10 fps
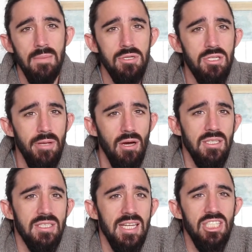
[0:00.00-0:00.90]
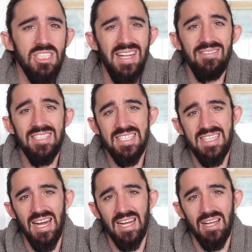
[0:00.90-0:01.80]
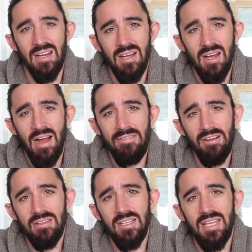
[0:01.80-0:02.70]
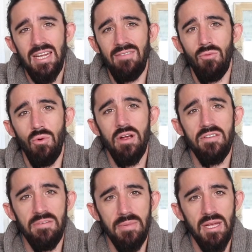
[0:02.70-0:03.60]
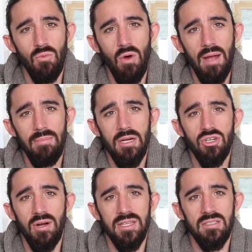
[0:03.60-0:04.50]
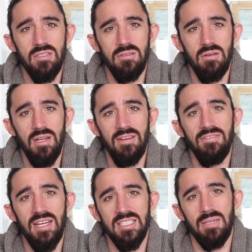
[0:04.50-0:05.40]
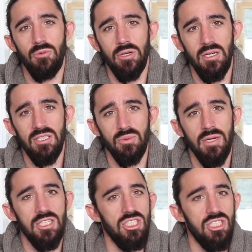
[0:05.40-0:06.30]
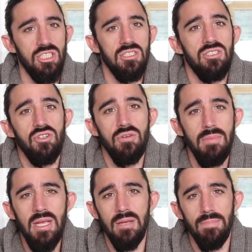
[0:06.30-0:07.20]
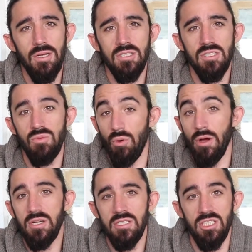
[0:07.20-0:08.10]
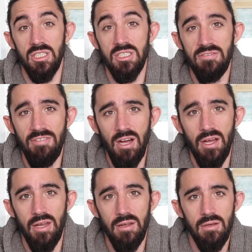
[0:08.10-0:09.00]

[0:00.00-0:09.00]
But to be honest, they just never stuck. I felt that they never worked for me, and why am I trying to live like someone else when I should just do me, because it works just fine.